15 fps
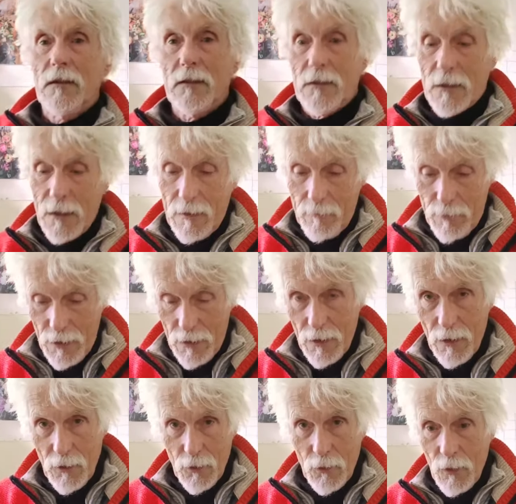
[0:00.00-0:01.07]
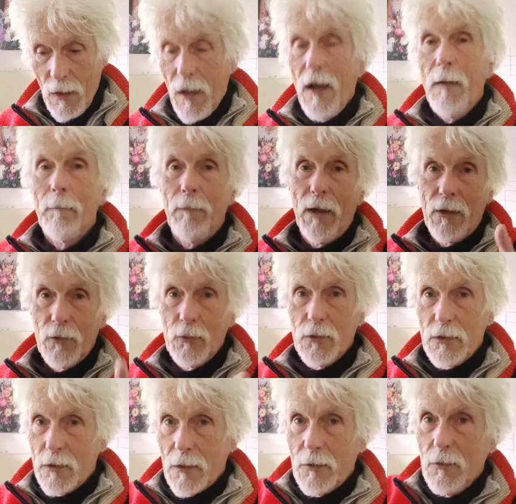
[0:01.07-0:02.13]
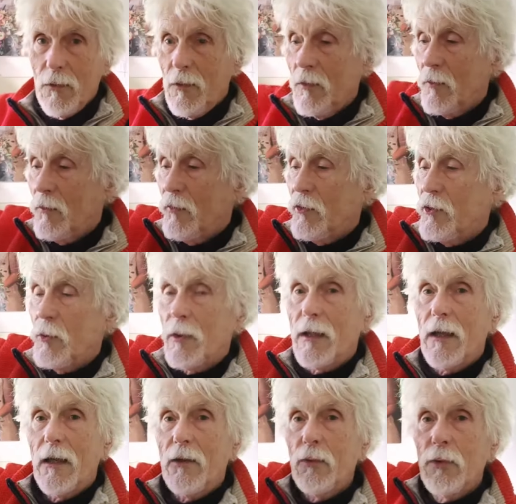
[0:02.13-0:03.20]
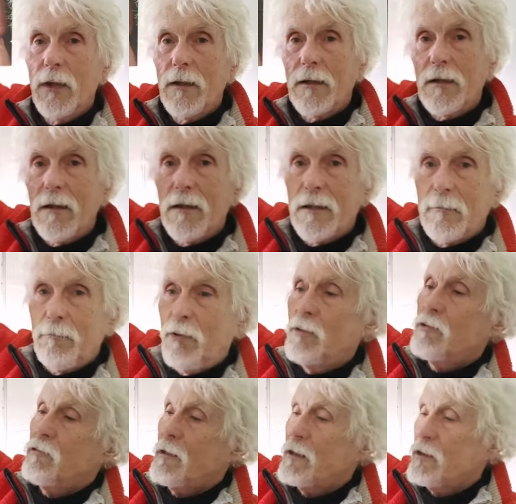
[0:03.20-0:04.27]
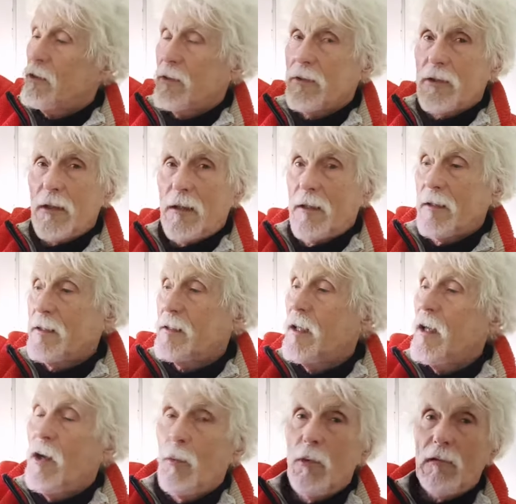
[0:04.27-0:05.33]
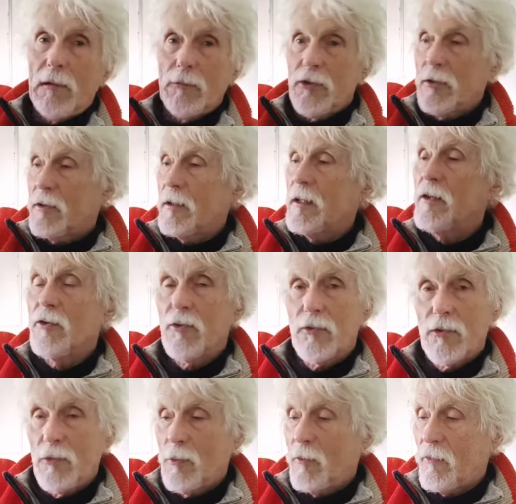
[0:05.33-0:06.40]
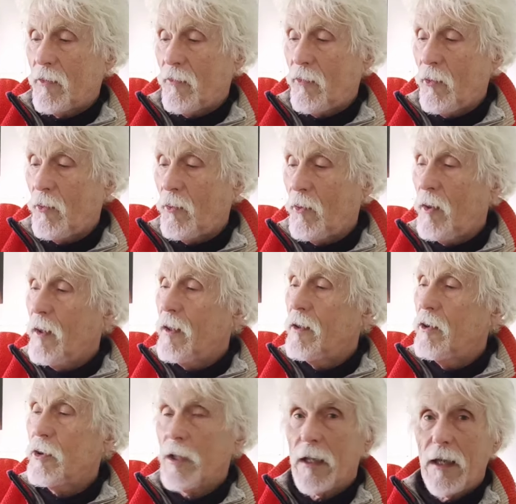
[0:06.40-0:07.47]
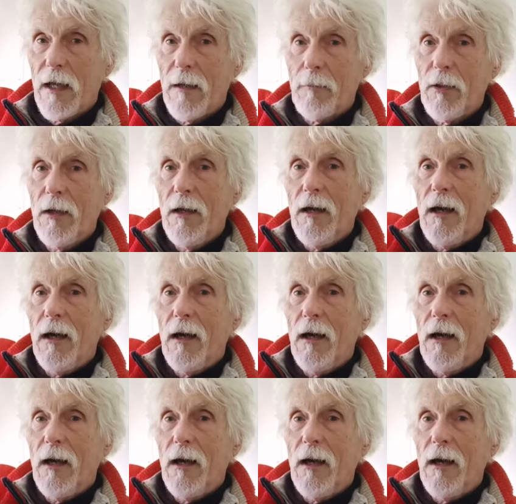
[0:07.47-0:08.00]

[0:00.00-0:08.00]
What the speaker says: to get below, but also for doing low down kind of portrait shots like this, where I'm just an inch or two off the floor looking up.